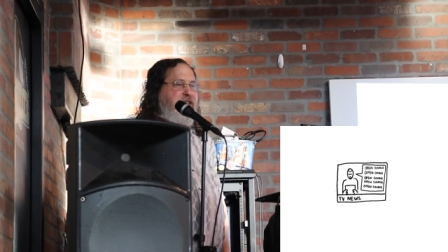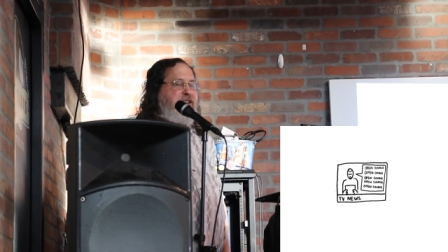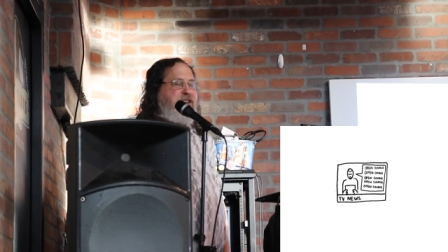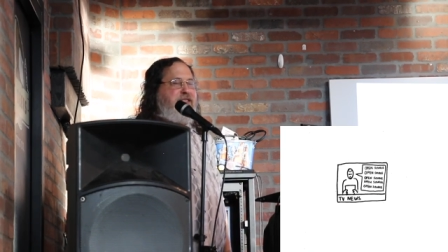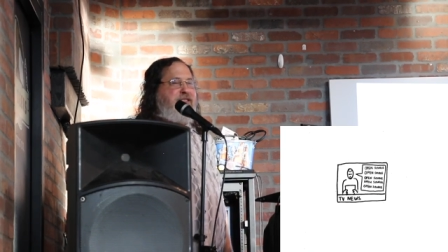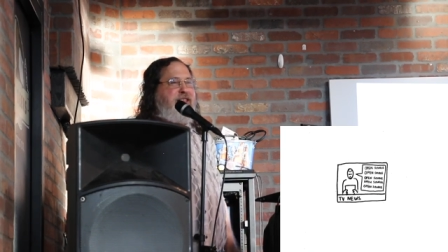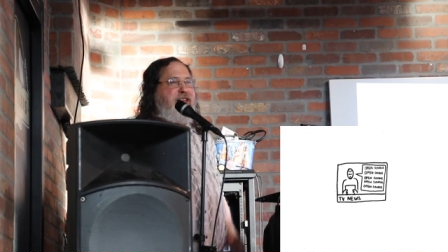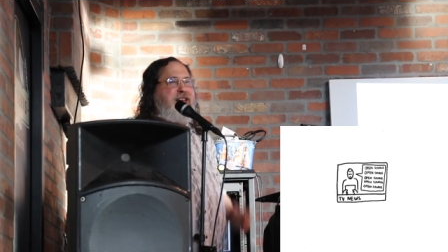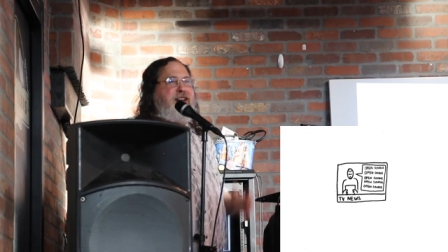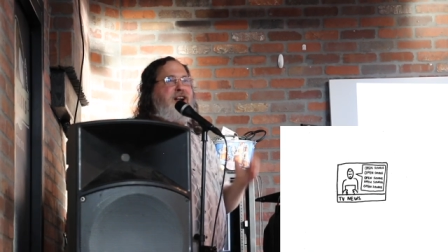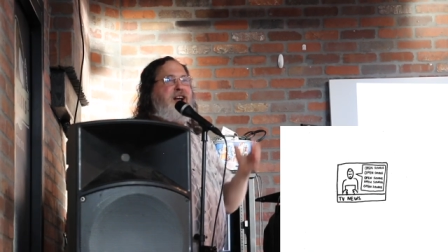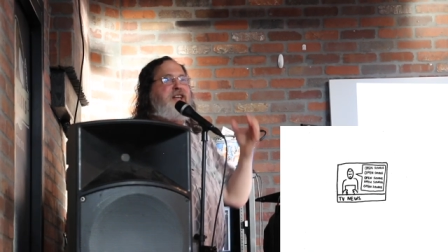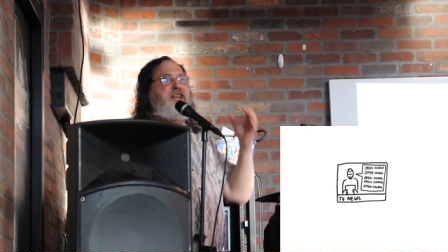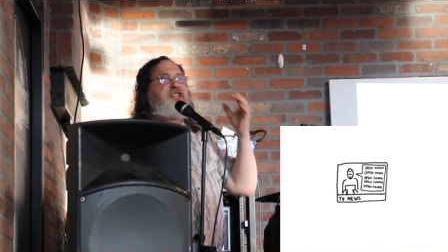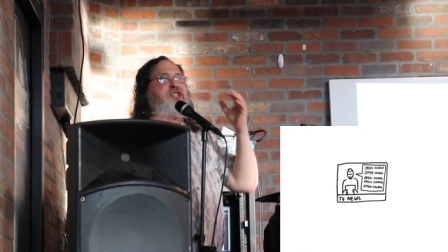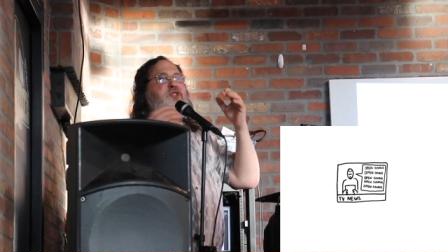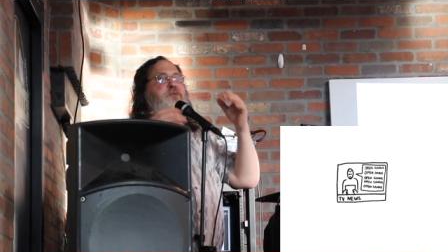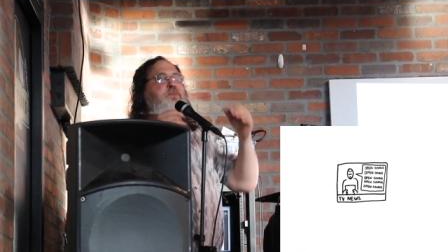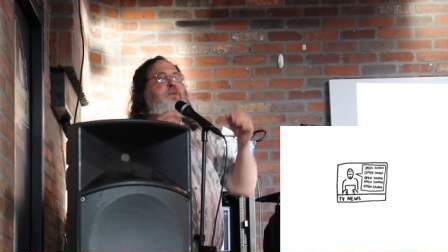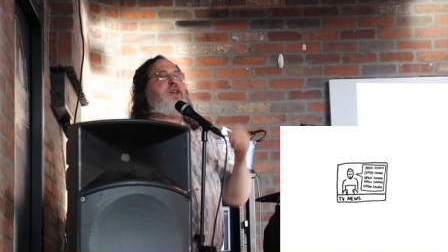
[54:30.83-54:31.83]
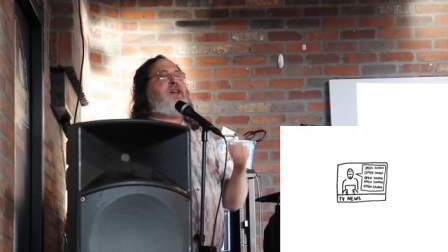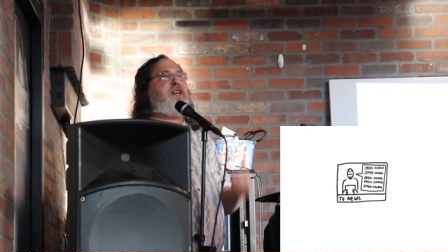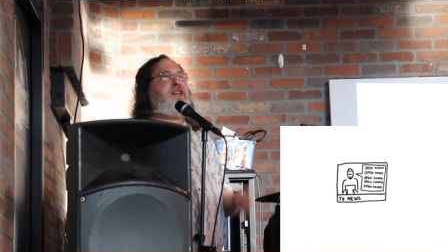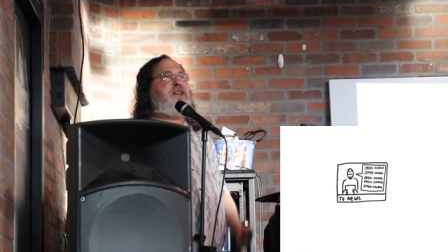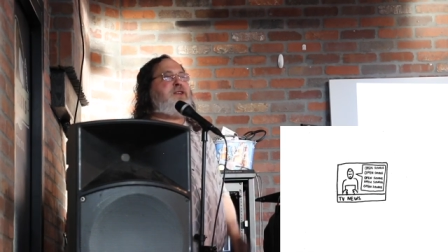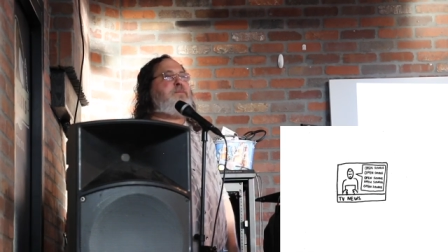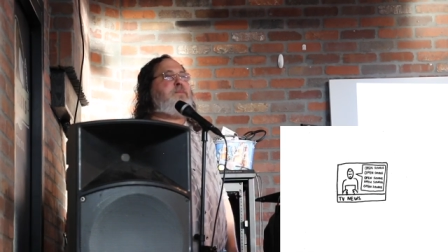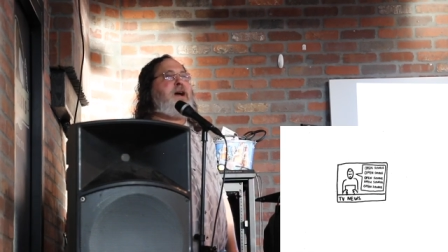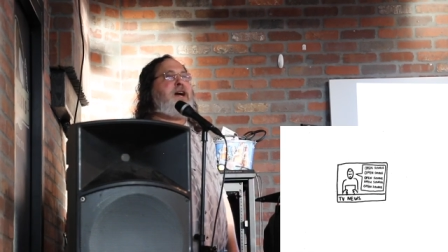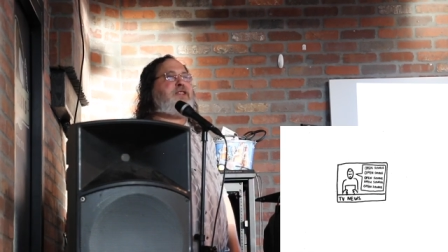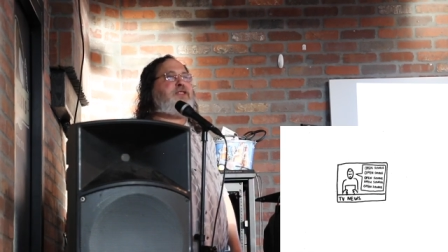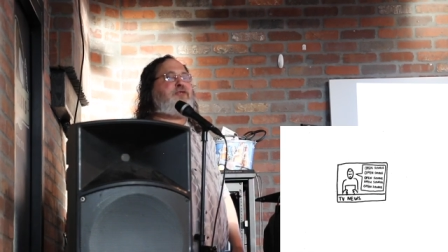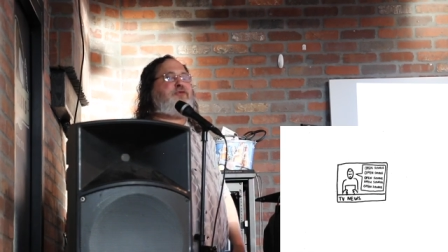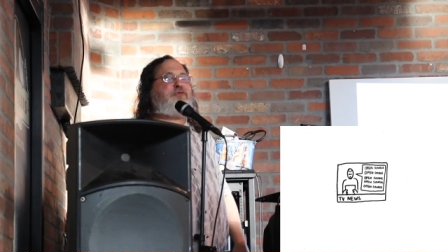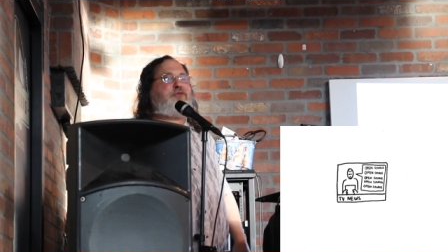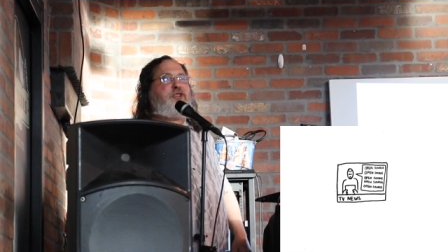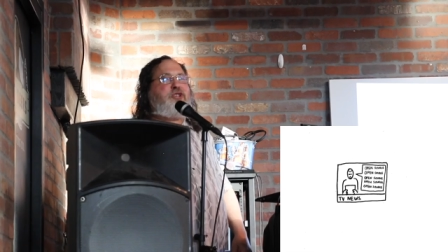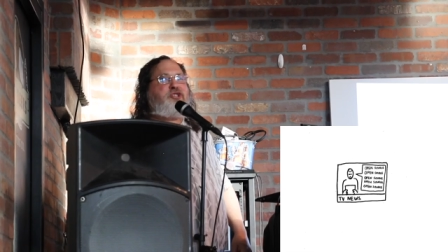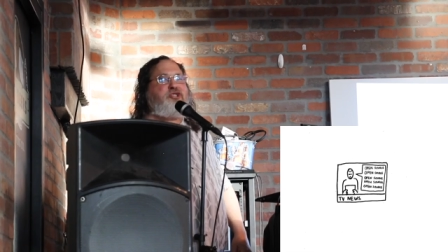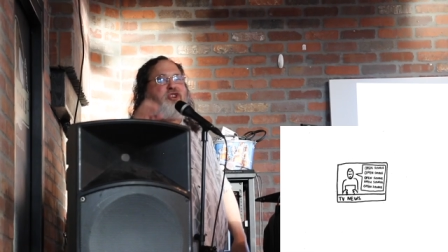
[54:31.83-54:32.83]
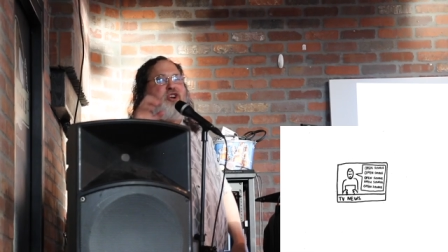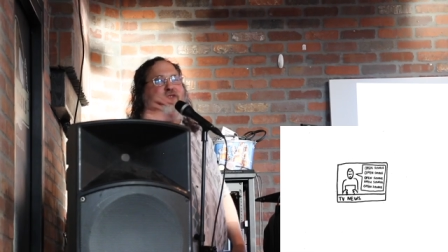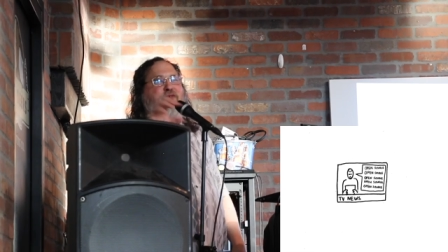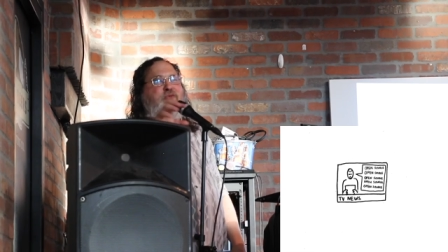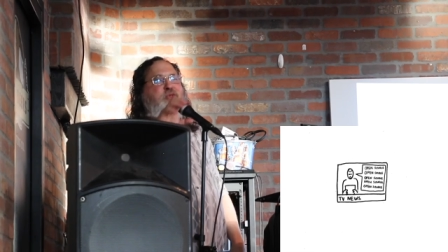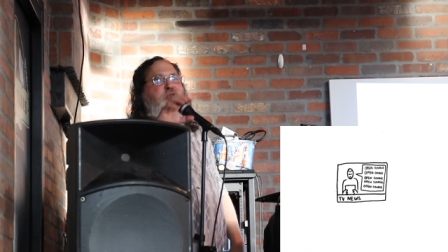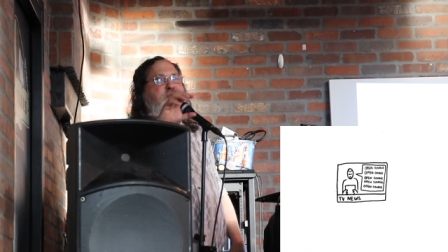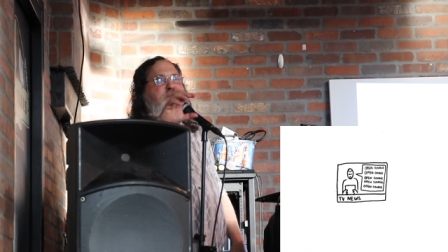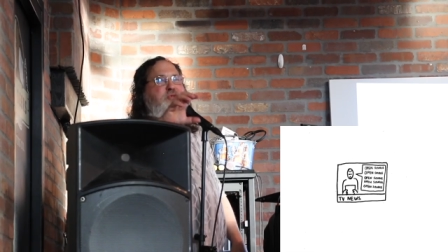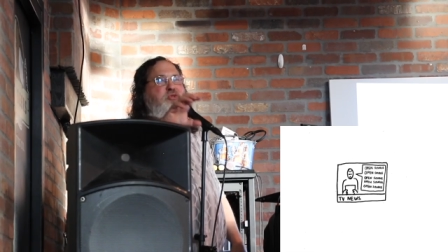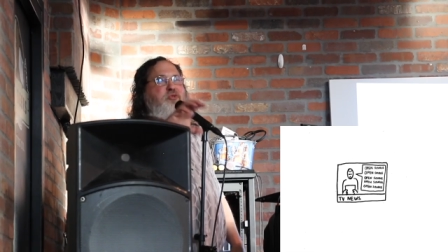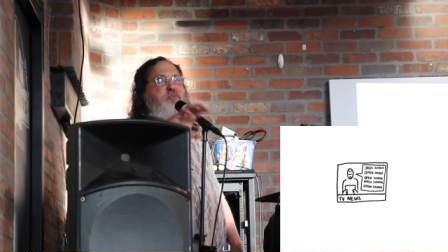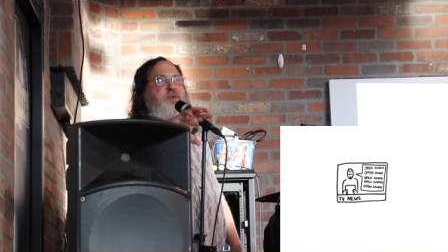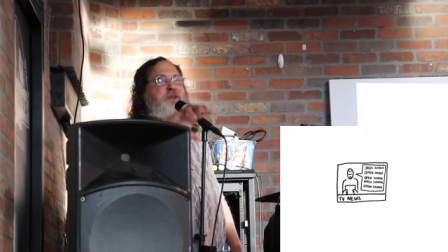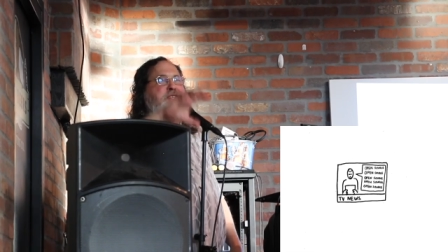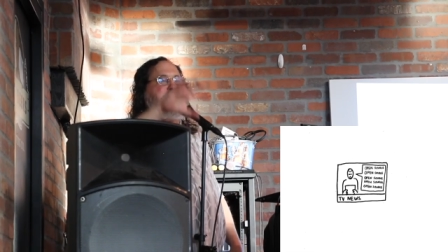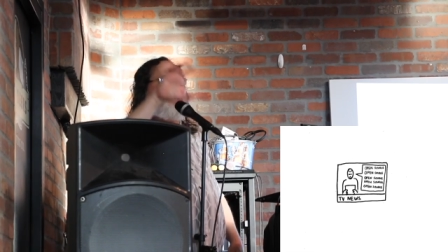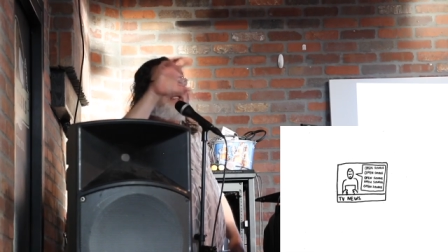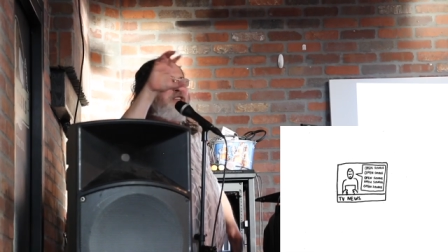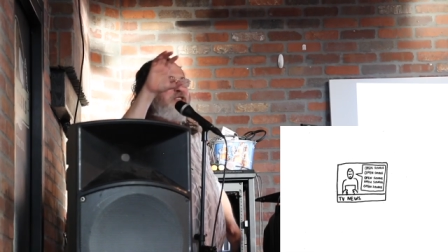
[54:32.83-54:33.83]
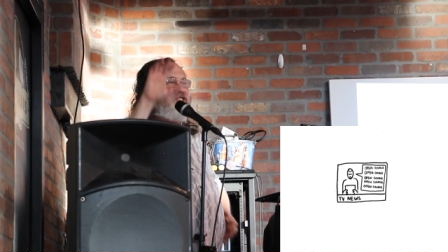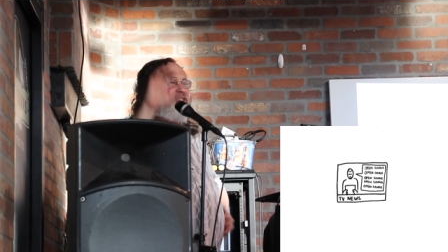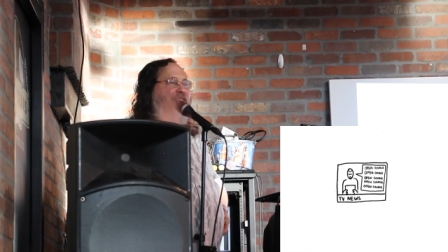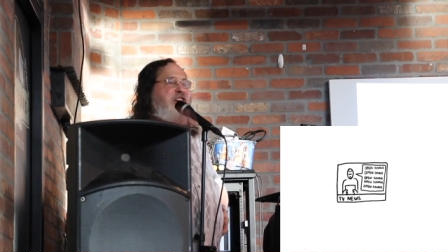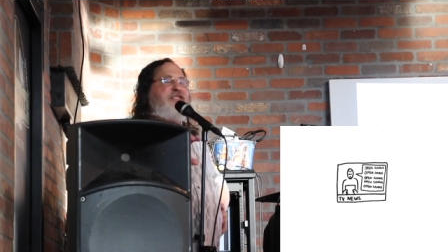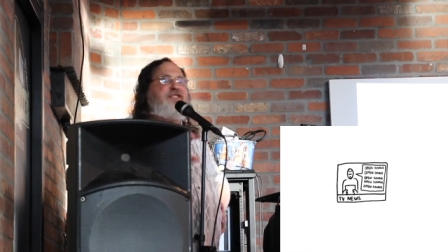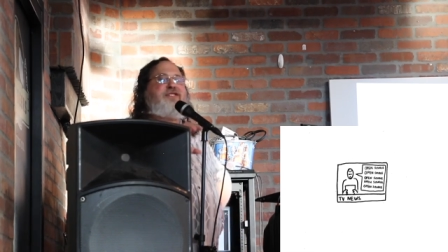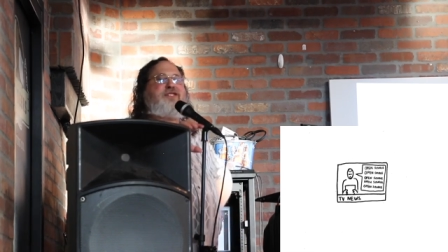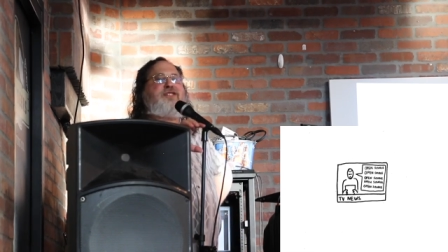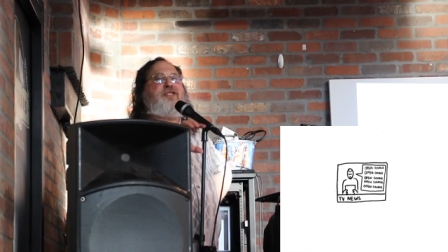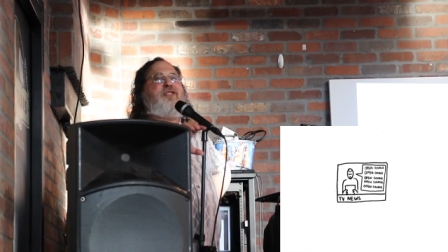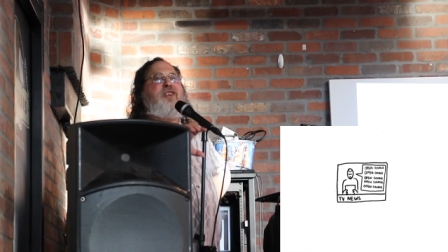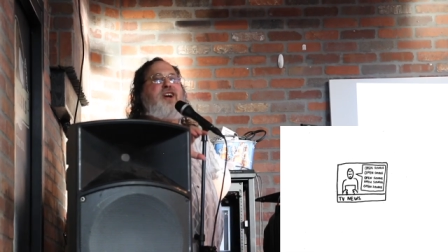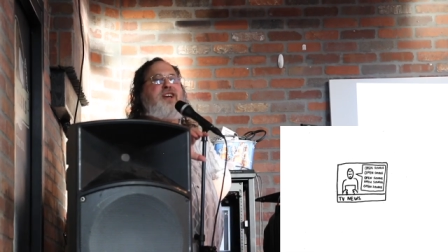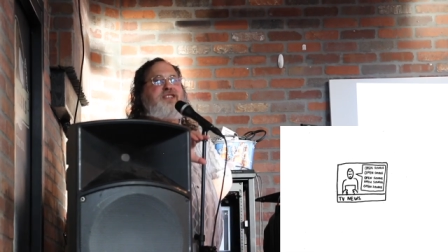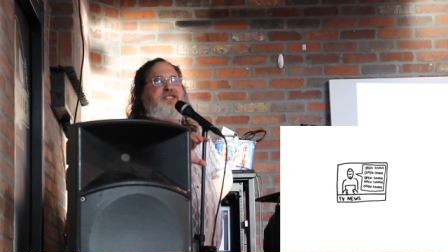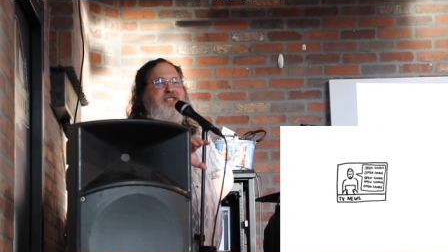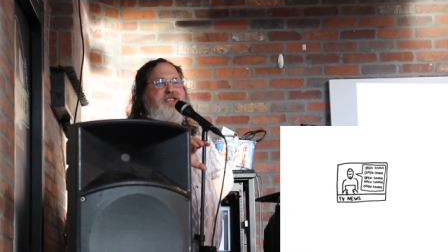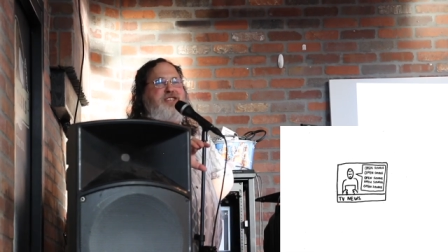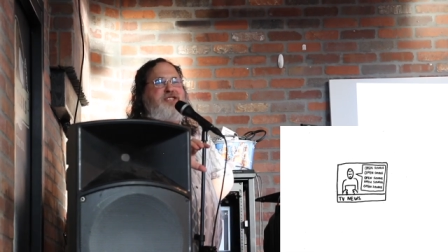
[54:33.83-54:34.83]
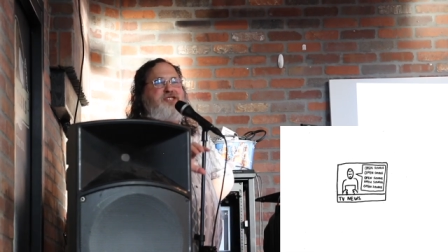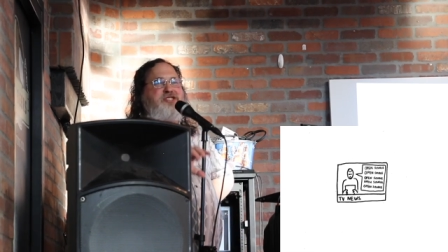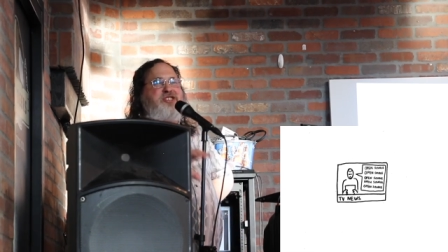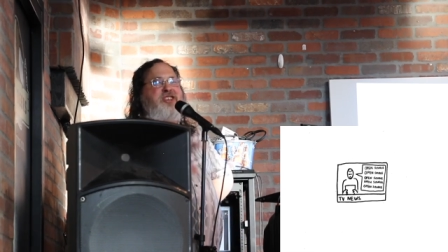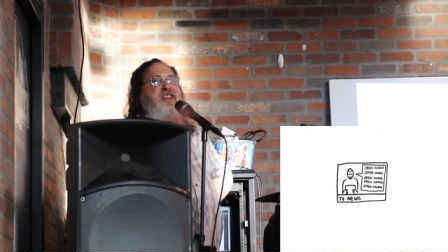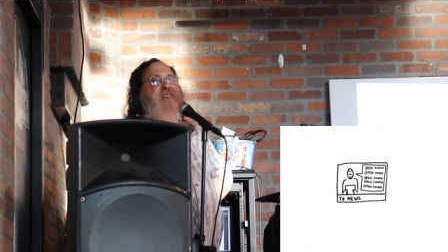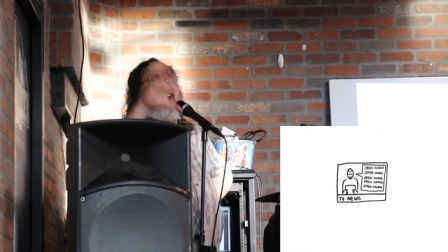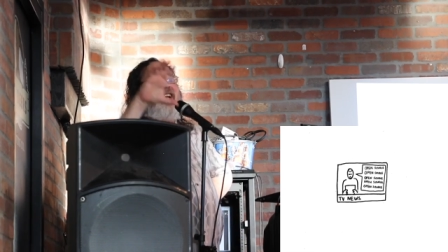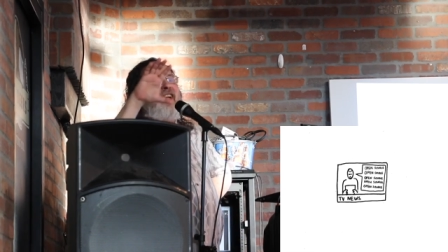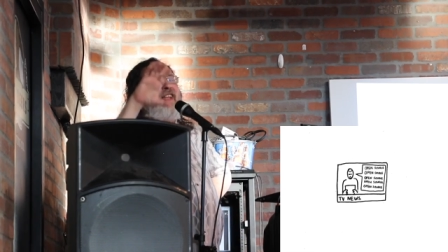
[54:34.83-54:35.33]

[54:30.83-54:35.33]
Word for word: then I explained about the free software movement and its ethical ideas,